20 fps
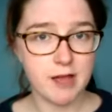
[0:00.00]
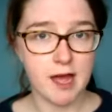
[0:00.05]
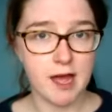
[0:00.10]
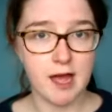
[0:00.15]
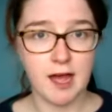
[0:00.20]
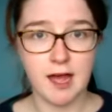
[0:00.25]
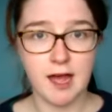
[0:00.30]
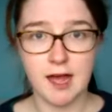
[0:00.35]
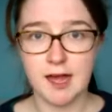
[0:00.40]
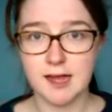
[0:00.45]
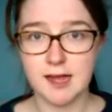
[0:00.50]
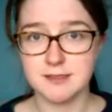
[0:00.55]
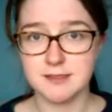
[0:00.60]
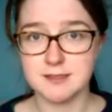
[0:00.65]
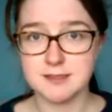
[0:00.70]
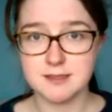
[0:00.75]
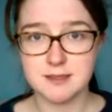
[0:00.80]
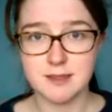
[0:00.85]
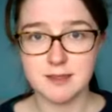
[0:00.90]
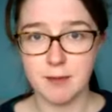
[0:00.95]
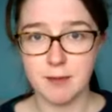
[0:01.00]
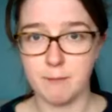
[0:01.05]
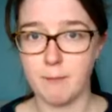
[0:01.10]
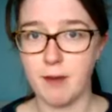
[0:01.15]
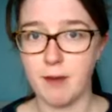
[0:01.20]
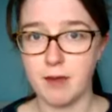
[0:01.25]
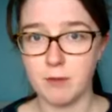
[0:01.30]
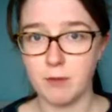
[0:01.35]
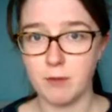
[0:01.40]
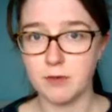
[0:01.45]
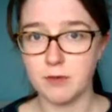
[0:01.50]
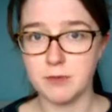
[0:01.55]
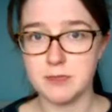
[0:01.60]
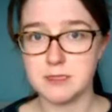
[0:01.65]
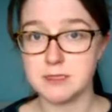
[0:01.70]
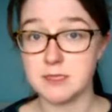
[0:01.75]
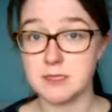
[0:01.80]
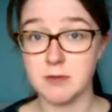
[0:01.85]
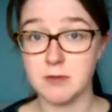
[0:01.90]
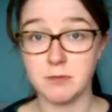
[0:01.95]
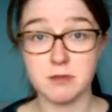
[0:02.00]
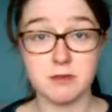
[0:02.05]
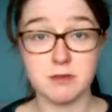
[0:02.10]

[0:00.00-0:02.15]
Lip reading: And that might well be the same